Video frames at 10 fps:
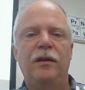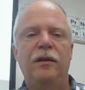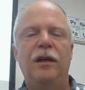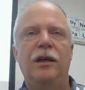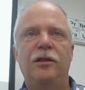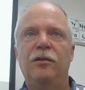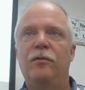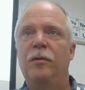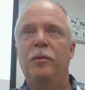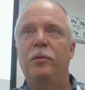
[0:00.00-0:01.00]
You guys should
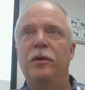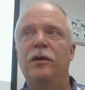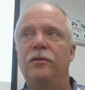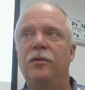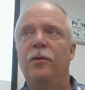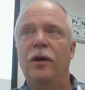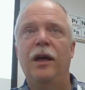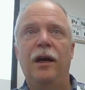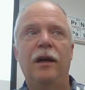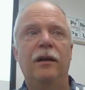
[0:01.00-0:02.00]
remember this from
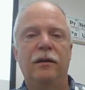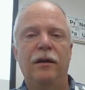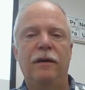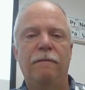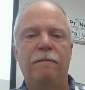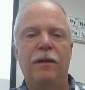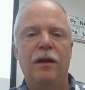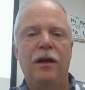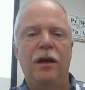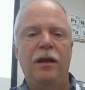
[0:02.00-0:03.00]
organic, yeah.
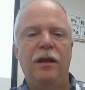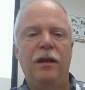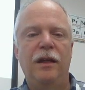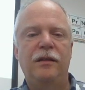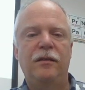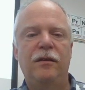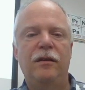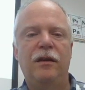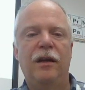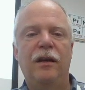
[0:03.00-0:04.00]
Then this
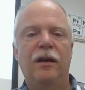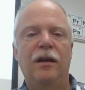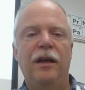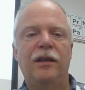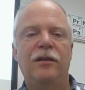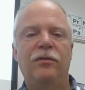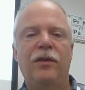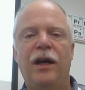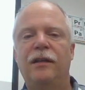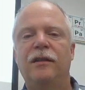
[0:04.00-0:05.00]
in the collection
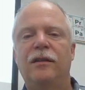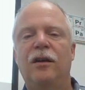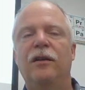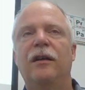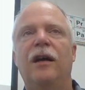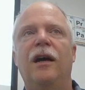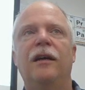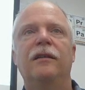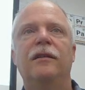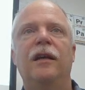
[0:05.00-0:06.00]
flask is called the
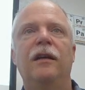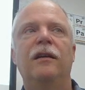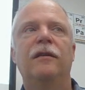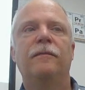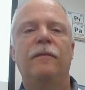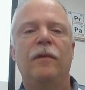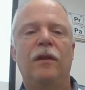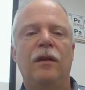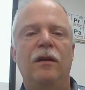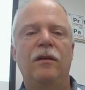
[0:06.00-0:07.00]
condensate.
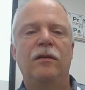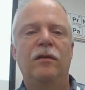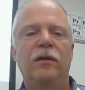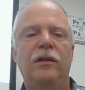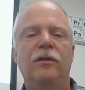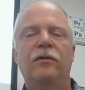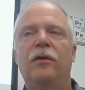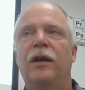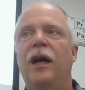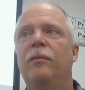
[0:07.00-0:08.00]
So these are
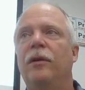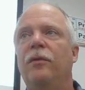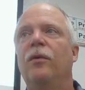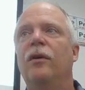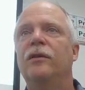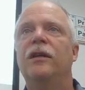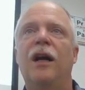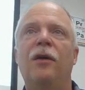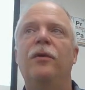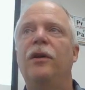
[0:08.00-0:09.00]
vocabulary words that
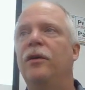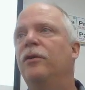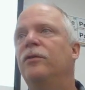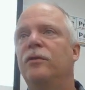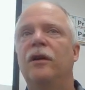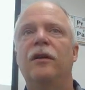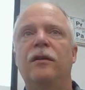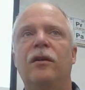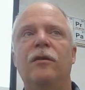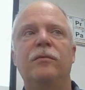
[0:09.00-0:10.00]
I will use, that are
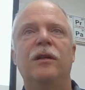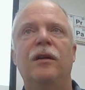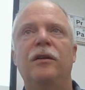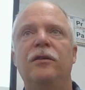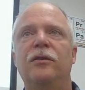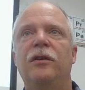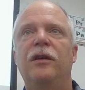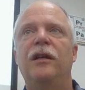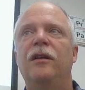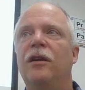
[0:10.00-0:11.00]
terms that I'll use, so you
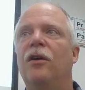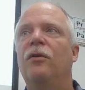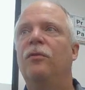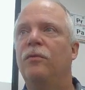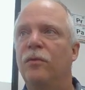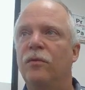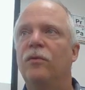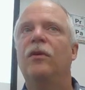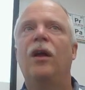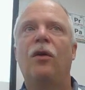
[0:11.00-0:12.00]
need to know
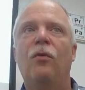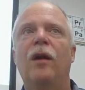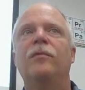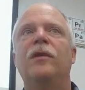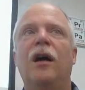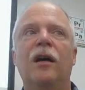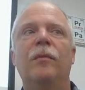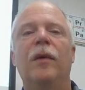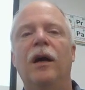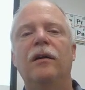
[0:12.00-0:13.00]
what I'm talking
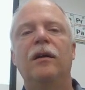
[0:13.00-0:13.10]
about.